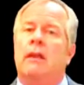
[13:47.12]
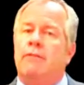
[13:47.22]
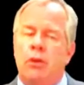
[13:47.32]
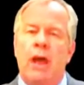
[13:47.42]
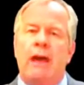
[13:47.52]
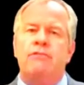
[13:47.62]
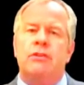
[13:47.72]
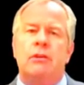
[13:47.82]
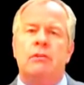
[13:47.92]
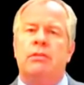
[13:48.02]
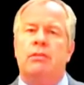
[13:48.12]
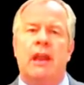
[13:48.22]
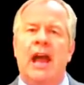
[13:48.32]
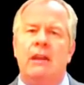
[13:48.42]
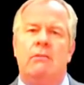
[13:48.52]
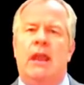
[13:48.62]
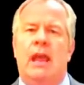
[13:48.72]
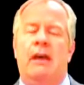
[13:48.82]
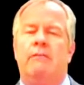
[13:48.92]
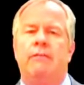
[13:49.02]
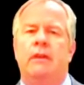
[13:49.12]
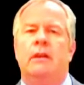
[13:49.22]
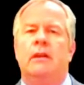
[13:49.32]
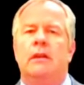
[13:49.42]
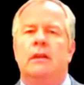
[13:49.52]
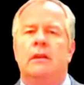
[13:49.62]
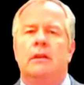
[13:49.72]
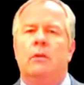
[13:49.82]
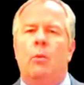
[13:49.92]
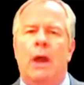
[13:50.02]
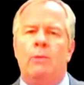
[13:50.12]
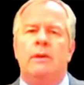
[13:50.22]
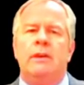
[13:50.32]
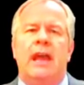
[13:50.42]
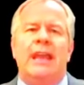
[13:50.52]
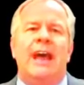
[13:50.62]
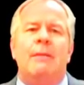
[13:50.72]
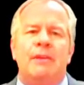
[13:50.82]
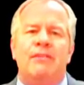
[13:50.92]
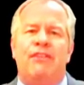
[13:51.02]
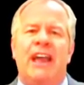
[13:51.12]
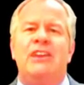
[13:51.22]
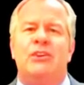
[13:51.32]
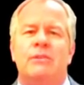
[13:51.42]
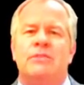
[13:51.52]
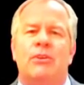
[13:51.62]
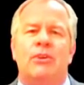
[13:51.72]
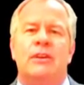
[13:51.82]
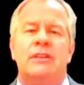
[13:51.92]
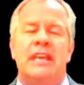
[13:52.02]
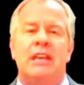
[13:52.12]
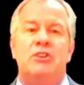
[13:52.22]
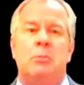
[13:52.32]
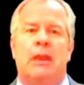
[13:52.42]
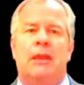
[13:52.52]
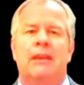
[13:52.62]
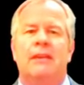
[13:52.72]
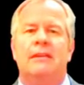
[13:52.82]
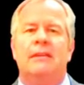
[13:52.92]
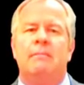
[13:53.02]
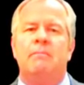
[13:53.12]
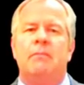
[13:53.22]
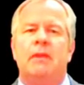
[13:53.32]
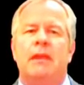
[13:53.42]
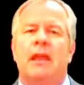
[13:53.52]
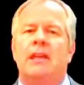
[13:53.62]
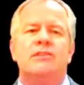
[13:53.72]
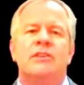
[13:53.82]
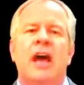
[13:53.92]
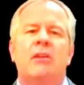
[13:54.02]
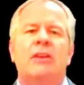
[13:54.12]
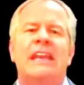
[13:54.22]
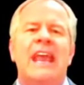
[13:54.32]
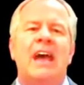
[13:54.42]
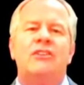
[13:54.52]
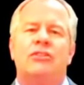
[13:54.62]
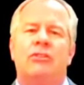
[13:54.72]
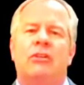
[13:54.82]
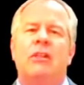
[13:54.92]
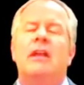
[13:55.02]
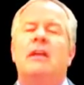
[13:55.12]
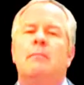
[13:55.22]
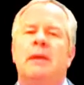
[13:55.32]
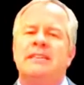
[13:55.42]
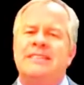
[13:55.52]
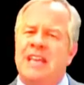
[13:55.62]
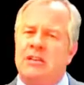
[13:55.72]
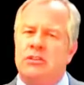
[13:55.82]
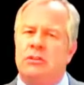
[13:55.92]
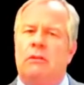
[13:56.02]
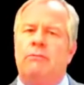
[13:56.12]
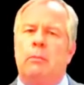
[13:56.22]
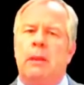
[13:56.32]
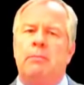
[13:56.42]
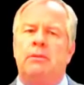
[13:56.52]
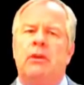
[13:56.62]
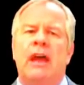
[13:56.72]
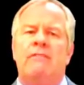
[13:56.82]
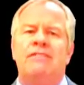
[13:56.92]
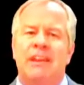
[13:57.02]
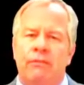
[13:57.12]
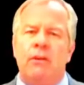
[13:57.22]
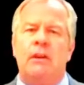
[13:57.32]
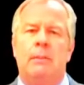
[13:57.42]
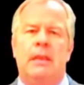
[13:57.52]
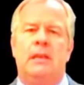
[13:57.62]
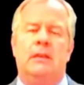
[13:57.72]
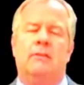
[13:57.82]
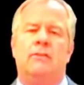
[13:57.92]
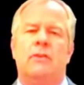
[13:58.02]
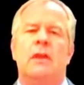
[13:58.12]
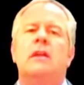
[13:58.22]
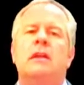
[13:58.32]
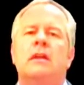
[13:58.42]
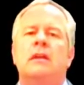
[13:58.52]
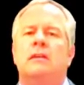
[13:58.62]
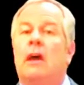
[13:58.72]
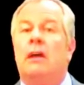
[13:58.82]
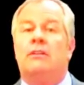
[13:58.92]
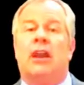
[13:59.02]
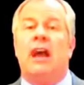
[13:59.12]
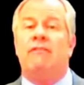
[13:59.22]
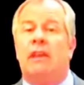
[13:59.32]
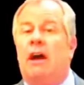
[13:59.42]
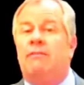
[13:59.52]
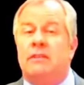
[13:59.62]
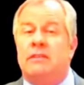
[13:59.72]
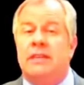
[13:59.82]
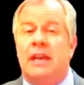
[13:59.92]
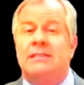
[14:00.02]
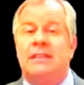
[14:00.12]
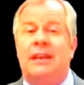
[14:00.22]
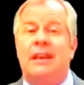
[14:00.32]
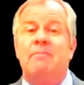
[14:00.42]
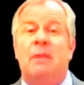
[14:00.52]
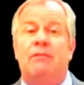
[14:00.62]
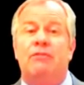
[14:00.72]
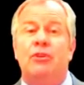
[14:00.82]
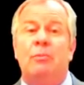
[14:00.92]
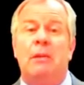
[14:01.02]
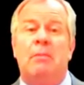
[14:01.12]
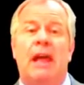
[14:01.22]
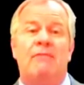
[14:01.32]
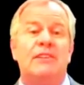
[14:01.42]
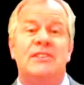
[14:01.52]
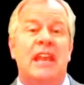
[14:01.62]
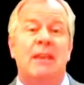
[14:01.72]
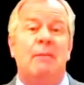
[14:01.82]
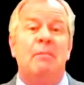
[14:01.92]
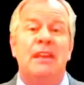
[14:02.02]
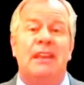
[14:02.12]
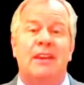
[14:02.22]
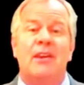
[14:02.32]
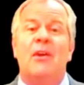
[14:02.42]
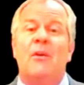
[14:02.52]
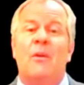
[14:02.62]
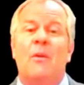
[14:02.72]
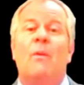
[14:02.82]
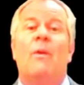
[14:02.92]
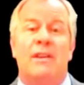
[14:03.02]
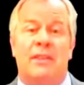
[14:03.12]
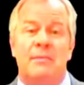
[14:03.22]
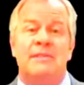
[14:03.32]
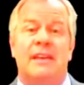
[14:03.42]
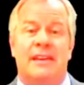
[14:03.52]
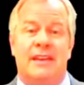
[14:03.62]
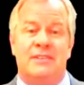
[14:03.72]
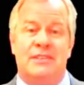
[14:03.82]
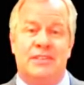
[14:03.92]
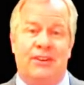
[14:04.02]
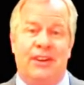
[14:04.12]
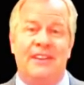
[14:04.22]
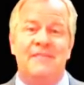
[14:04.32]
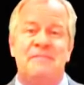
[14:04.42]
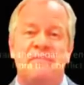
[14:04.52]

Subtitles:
If you have truth that I don't have, why wouldn't I come and find you so you can teach me? It's not only natural, but essential for people to have different opinions. Dr. Covey often says that if 2 people the same opinion, one of them is unnecessary.